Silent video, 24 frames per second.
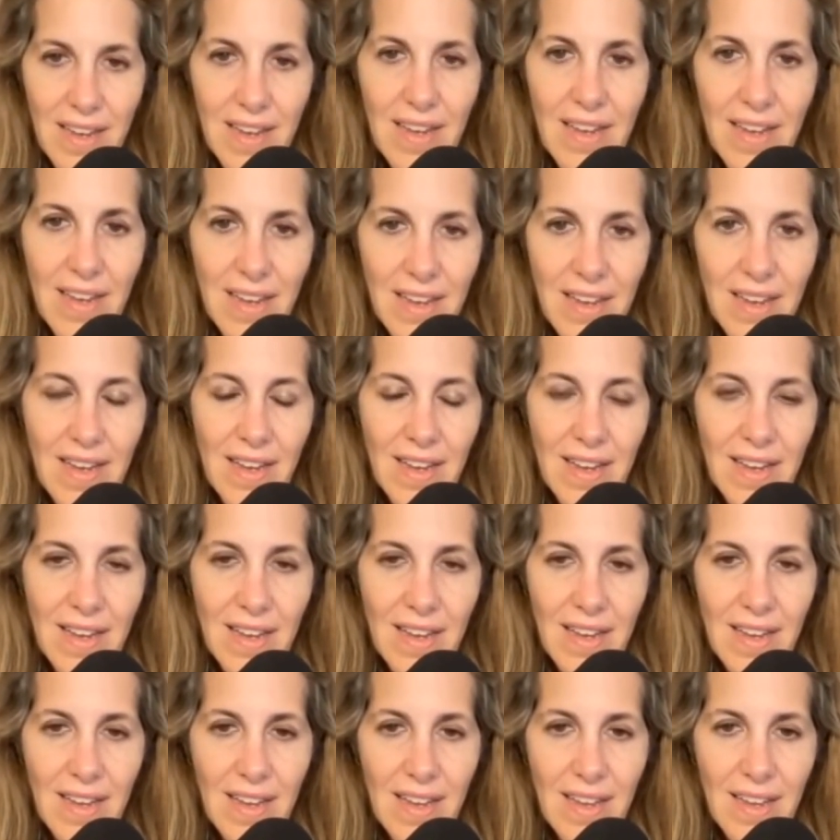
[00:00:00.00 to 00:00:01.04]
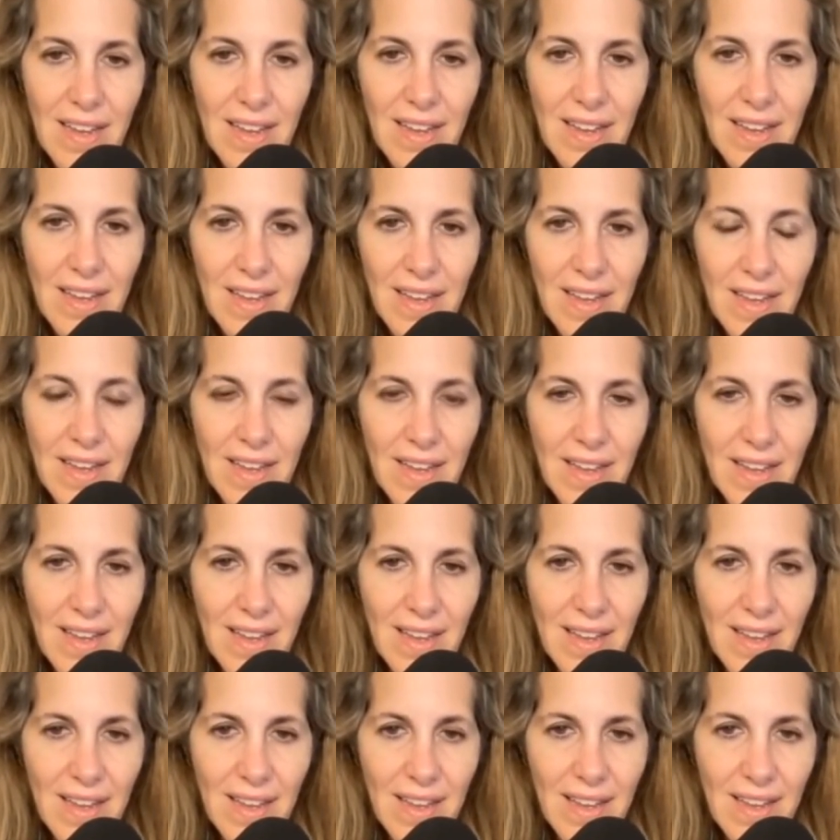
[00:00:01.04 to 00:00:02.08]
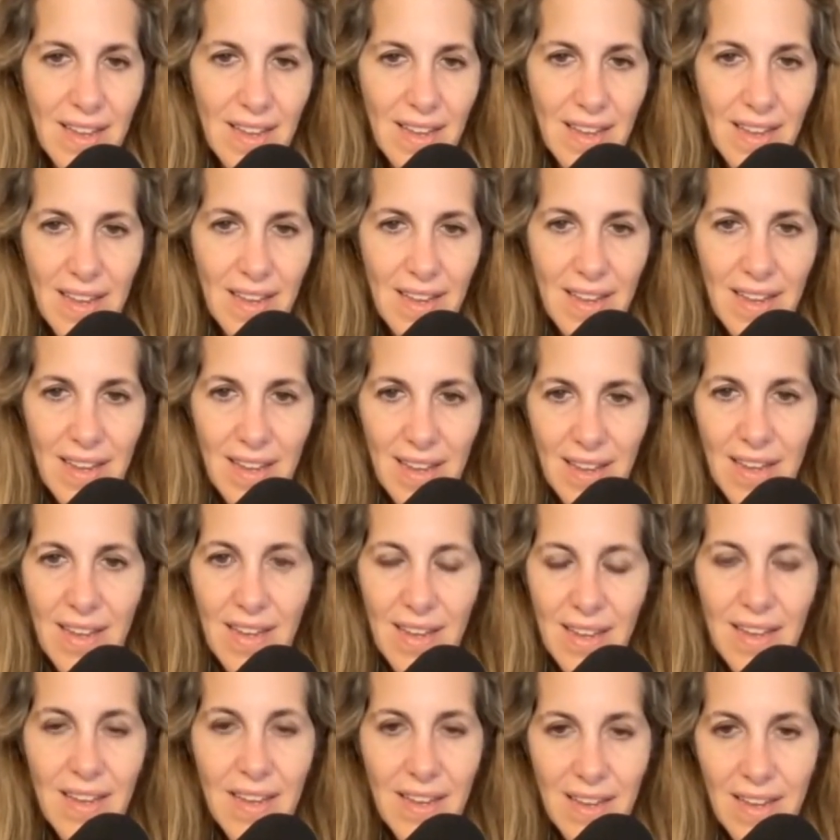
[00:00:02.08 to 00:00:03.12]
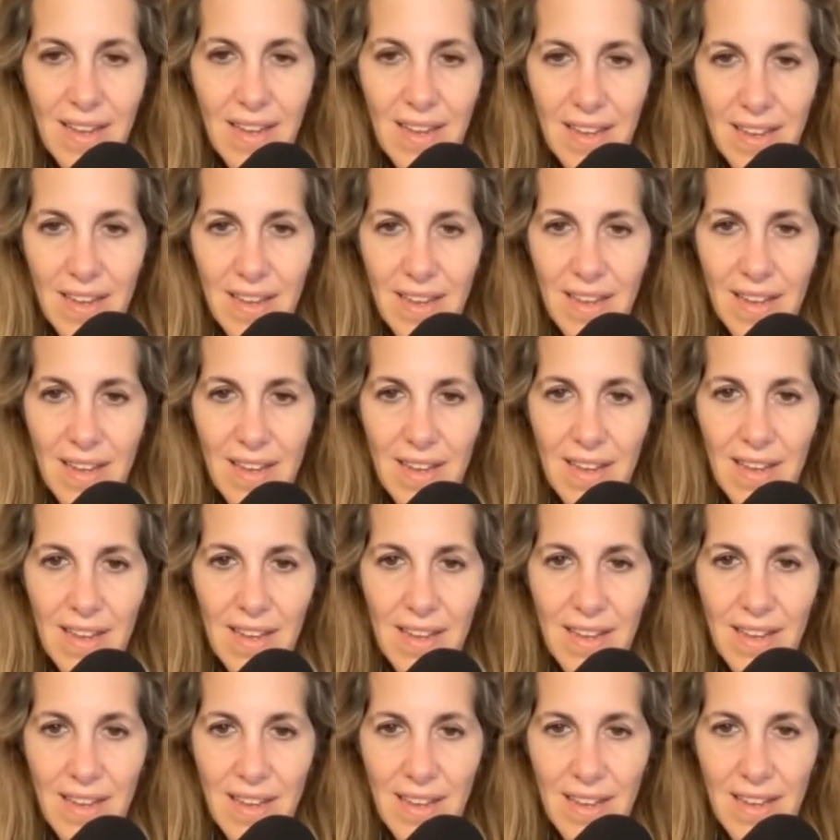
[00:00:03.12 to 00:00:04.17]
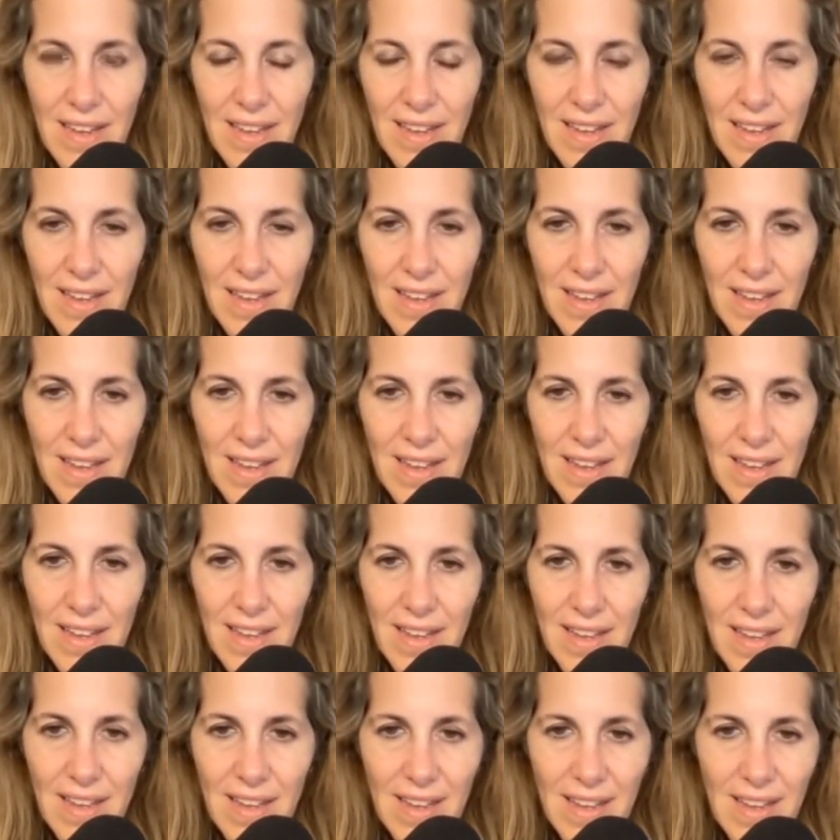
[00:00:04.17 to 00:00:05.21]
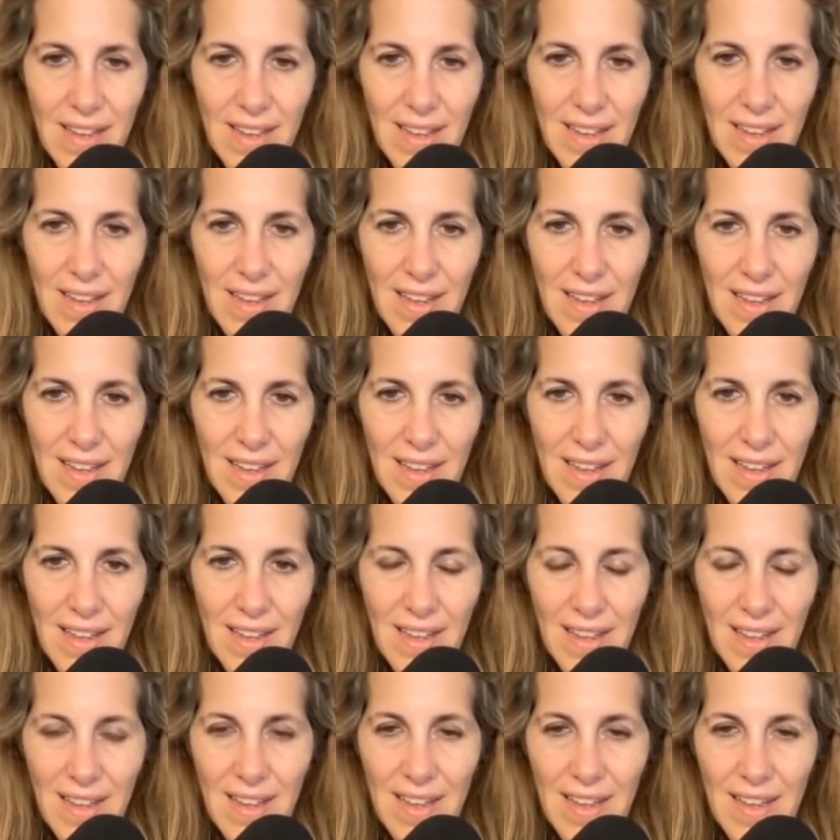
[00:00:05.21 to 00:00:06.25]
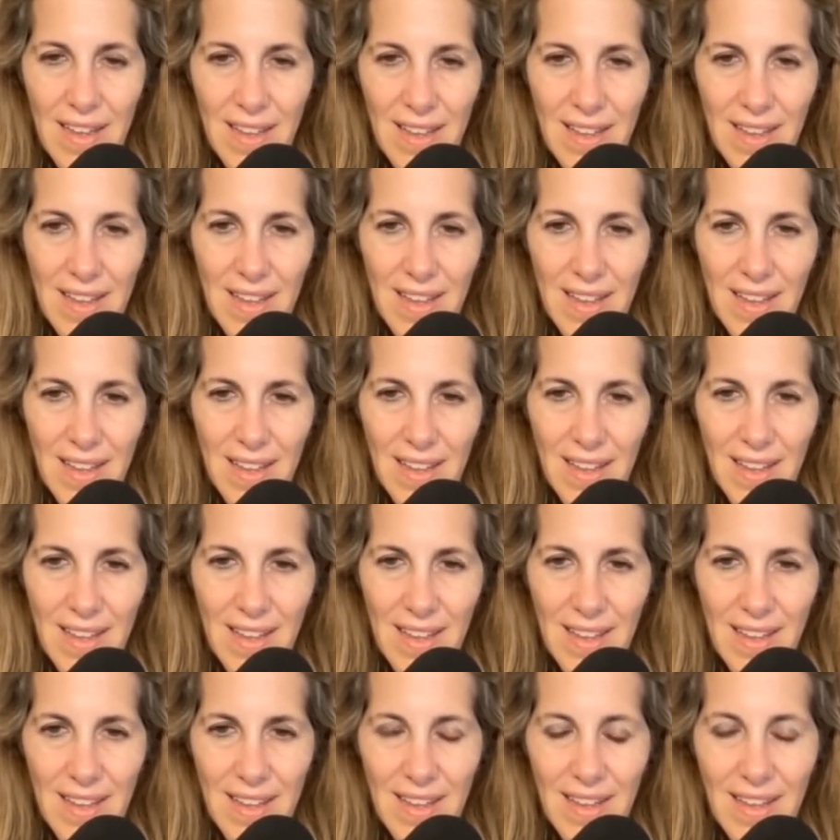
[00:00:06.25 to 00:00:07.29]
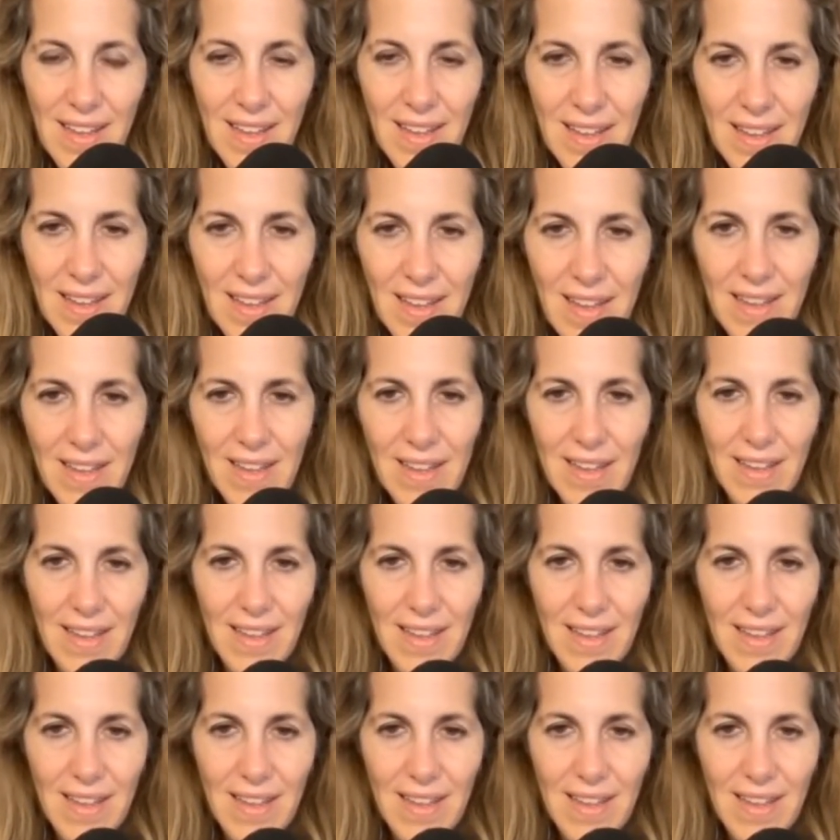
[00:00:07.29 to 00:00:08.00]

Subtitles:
[no speech]